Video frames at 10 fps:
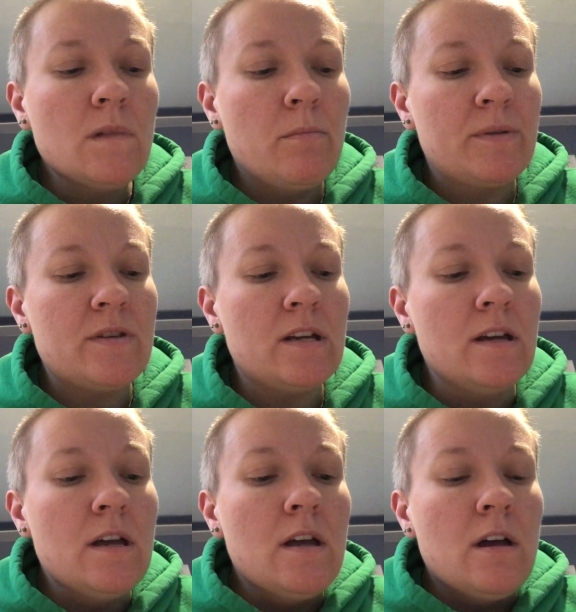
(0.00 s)
But
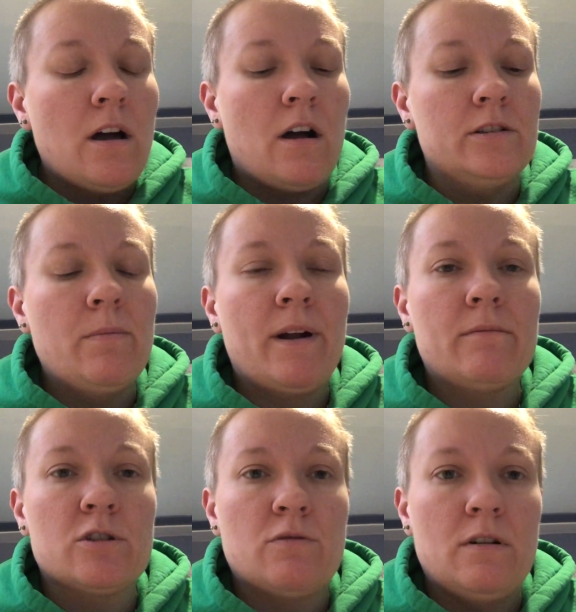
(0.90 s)
the Aldi
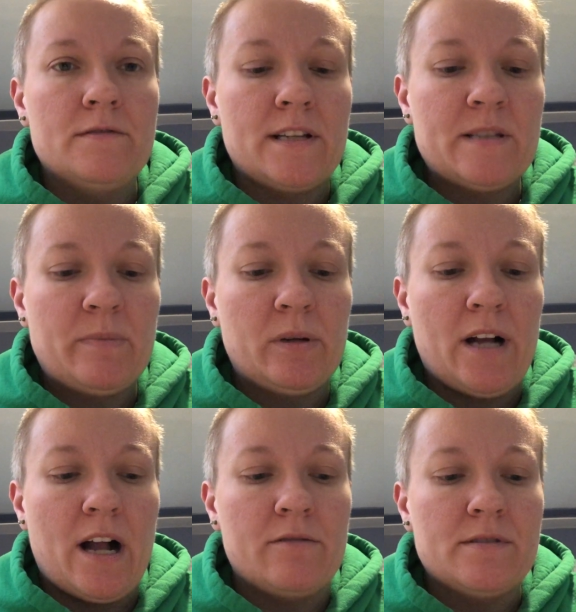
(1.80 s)
brand were 12 cents per
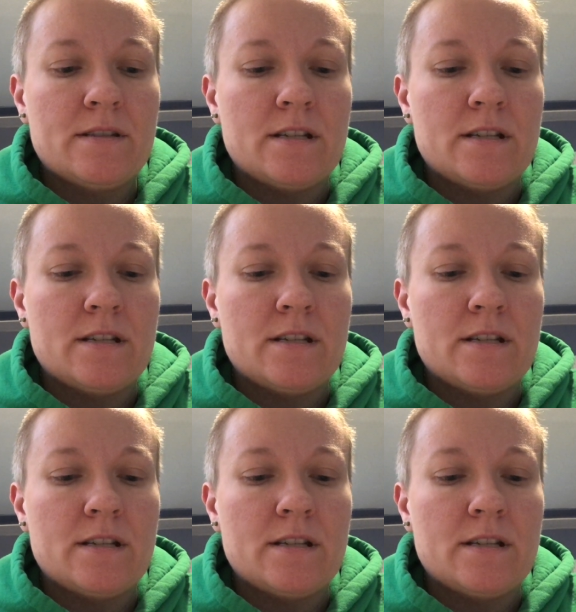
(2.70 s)
ounce.